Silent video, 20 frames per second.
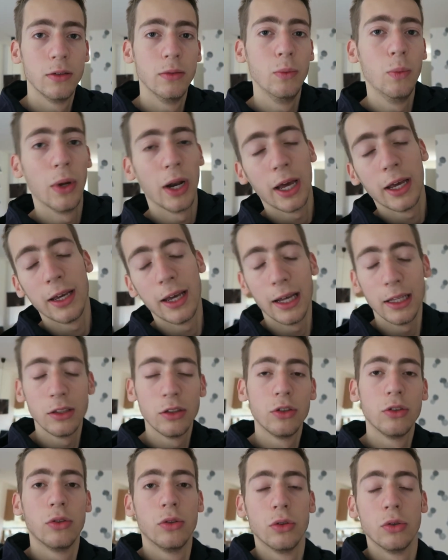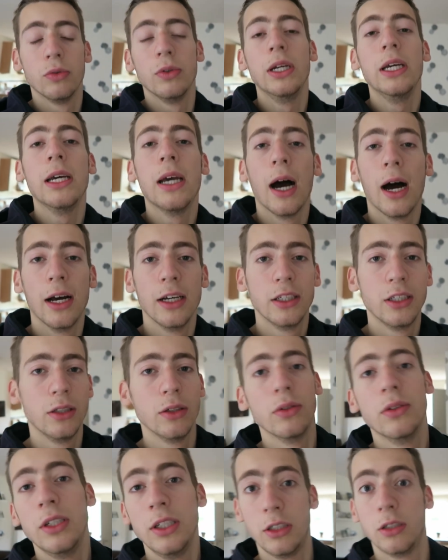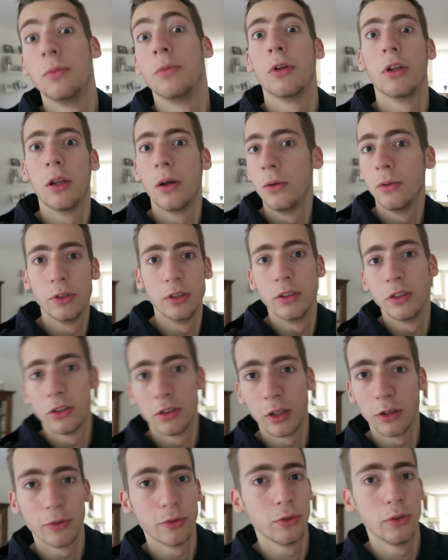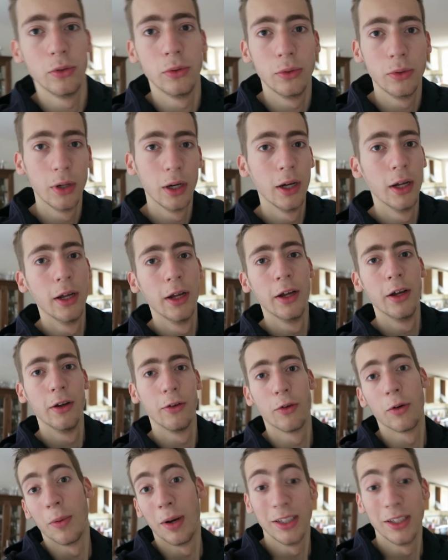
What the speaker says: when I get to Riga, I still need some clothes and stuff too for